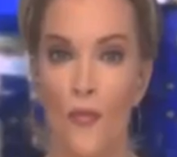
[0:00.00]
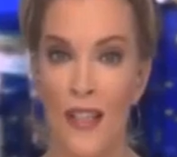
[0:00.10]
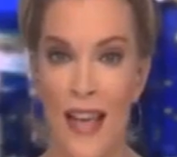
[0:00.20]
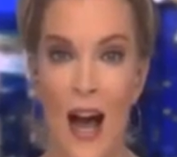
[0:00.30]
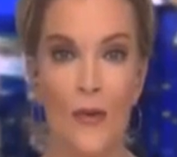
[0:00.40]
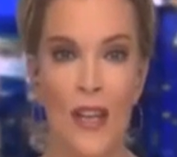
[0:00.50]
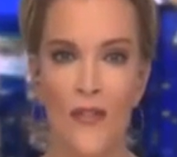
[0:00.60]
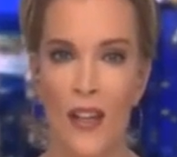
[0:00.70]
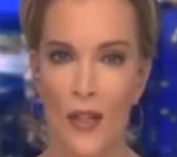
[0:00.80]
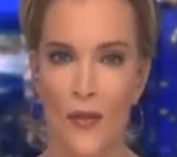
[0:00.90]
you know,
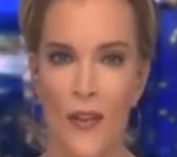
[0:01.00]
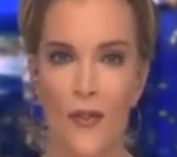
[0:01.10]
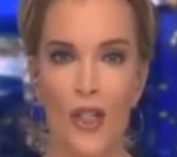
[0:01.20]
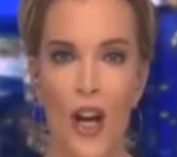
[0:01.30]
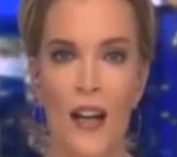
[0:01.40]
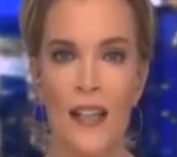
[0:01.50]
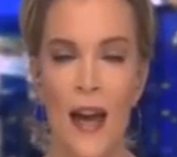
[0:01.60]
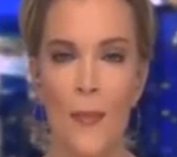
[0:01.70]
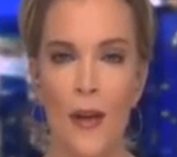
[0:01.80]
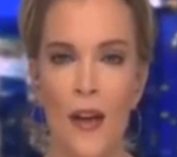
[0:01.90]
they are just
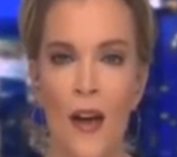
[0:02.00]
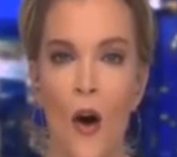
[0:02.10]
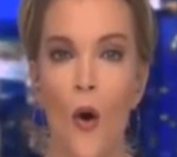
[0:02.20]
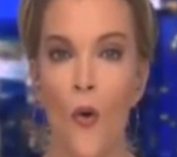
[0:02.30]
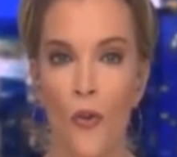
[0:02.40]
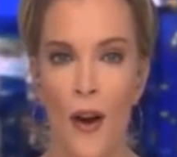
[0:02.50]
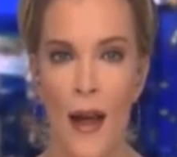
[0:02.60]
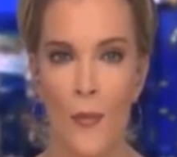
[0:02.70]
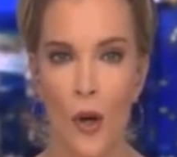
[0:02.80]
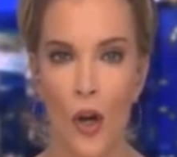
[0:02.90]
full of. There's no
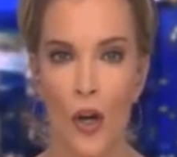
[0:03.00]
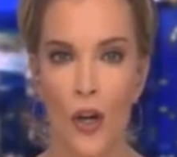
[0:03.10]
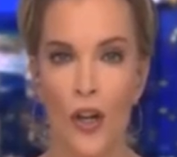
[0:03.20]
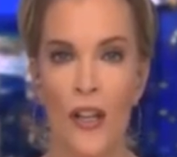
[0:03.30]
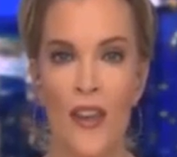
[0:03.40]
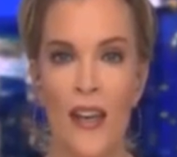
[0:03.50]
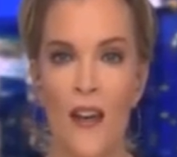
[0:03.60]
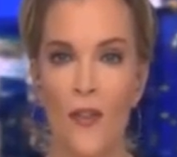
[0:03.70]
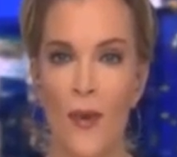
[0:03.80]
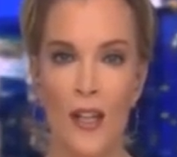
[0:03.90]
evil in women.
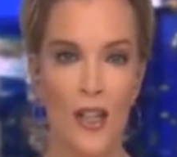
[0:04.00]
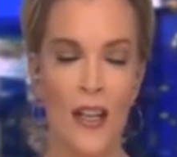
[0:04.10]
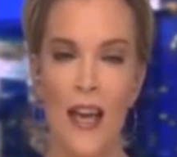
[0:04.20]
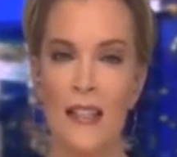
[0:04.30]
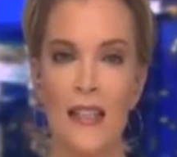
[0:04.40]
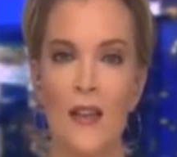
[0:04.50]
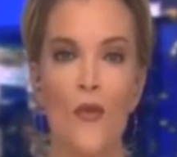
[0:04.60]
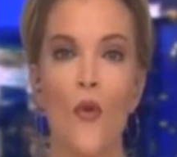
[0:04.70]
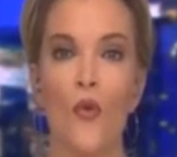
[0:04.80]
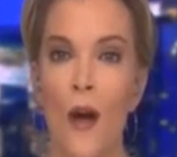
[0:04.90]
They don't lie.
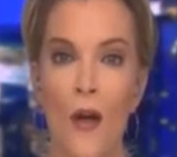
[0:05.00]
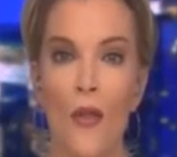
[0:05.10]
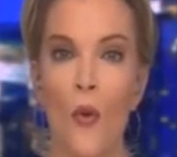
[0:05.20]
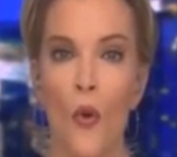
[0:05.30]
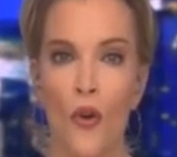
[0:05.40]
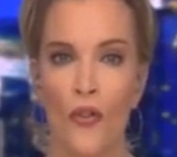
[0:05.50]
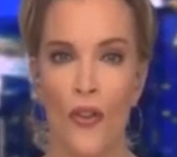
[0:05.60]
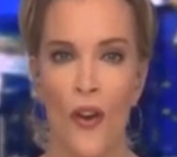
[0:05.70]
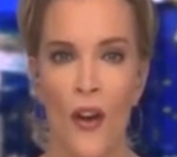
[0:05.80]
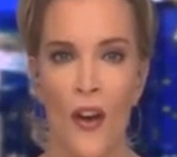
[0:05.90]
They are never wrong.
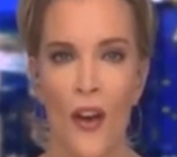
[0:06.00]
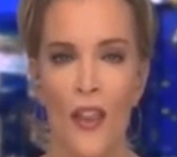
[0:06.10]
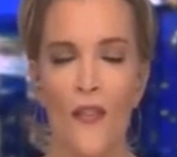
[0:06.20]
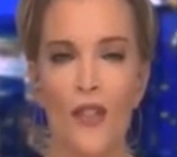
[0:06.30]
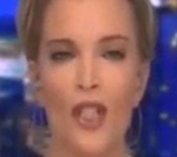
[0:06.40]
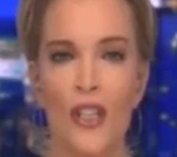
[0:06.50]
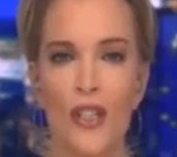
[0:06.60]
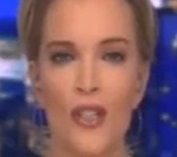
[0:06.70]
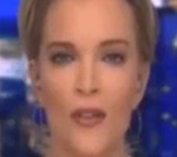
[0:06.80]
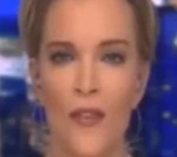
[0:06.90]
They
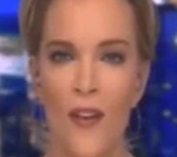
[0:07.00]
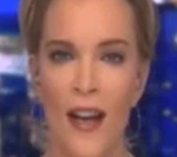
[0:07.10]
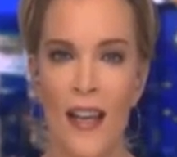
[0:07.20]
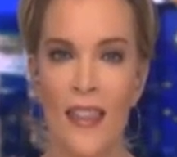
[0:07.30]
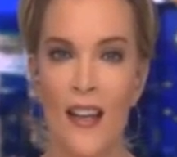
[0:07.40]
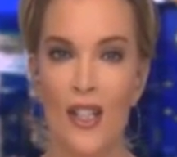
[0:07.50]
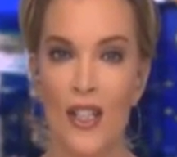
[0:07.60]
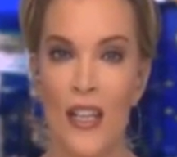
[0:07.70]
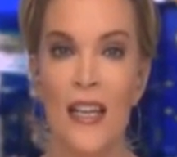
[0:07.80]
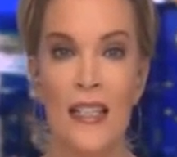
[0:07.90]
are innocent
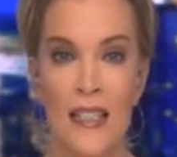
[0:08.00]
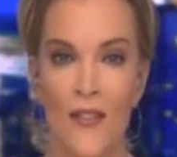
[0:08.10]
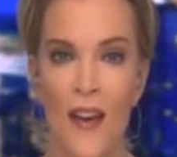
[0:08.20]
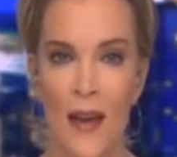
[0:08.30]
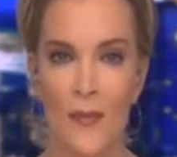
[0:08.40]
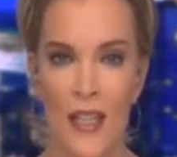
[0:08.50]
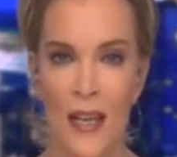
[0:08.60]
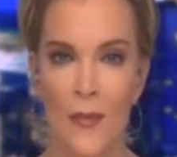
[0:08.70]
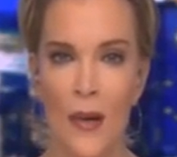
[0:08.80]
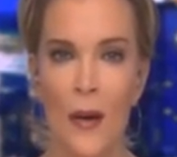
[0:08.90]
it's or
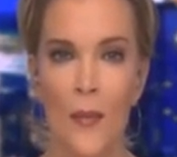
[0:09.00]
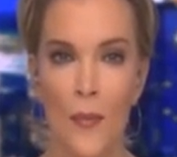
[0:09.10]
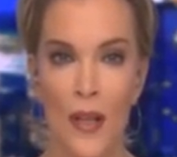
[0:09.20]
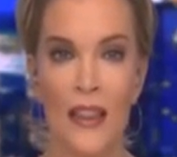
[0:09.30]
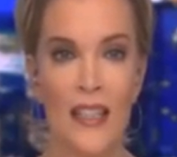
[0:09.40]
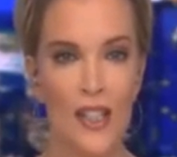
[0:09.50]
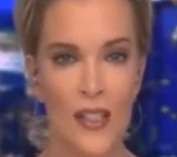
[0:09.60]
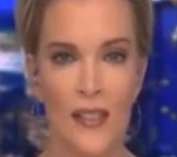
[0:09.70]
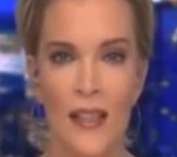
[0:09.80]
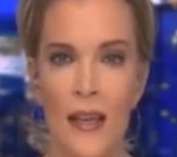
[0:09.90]
anything they say should
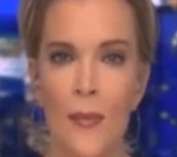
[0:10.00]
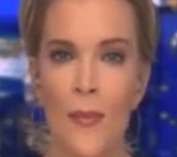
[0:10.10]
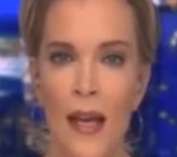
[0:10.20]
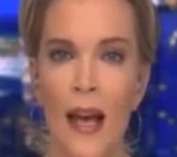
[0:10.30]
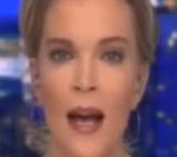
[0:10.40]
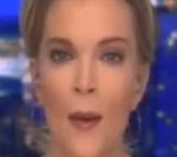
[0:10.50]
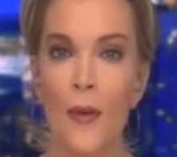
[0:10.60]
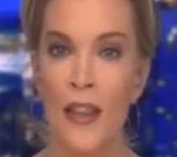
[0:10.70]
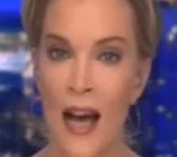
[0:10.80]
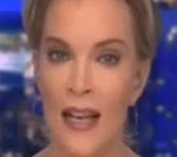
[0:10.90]
be accepted the way
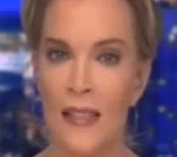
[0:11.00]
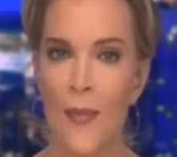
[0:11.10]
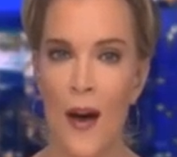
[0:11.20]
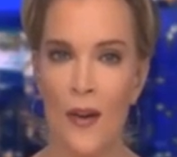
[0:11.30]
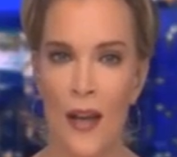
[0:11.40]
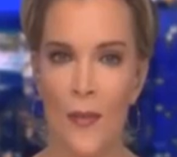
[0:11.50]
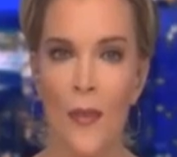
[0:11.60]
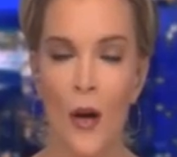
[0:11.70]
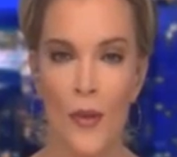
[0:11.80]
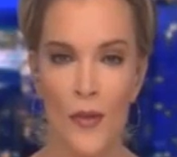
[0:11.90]
it is, they say it
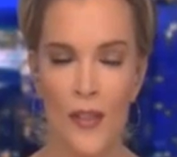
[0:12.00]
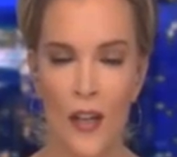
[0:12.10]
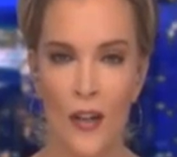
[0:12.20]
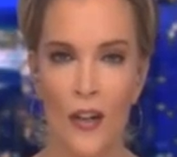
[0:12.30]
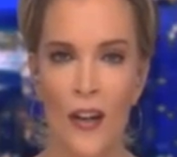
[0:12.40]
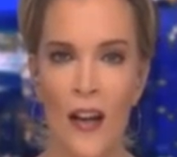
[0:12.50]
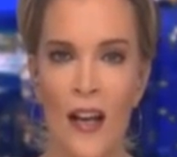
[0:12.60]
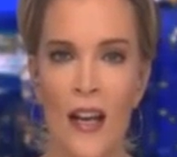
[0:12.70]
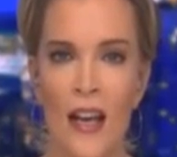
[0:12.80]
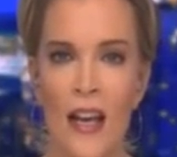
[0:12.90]
and all that. So
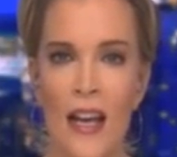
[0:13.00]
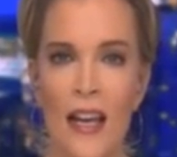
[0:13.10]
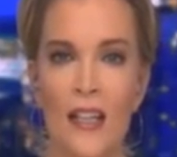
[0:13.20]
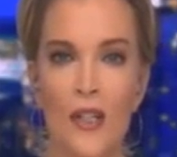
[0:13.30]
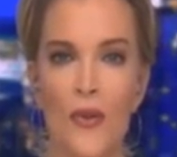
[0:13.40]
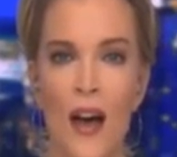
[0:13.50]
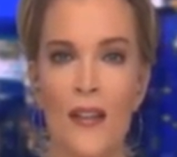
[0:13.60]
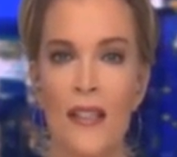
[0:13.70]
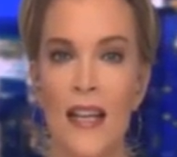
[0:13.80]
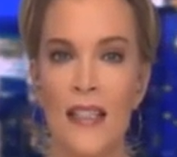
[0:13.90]
because of it, you
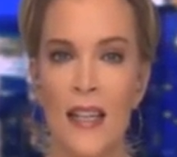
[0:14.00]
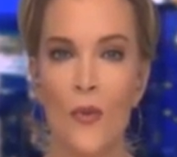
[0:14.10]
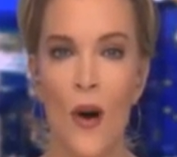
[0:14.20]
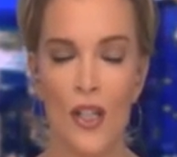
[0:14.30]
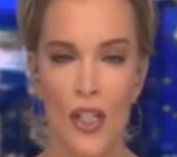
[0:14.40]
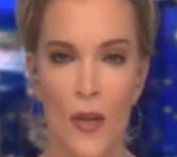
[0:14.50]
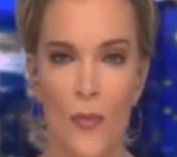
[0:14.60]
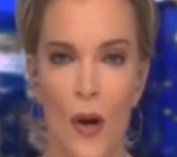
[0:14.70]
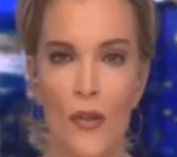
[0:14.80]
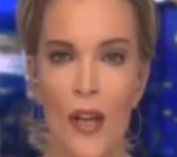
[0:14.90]
find that the minute they
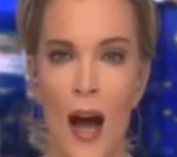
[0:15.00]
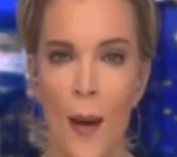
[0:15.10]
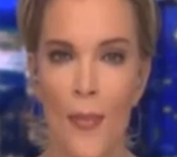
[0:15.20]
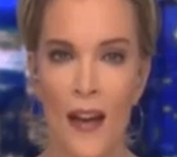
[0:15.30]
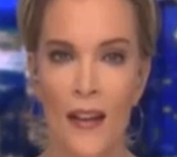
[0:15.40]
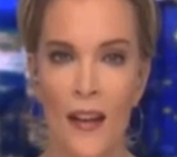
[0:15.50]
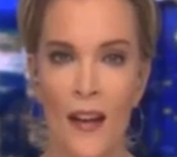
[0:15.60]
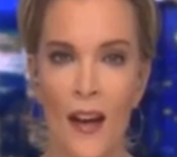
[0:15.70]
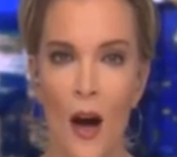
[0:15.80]
open their mouths,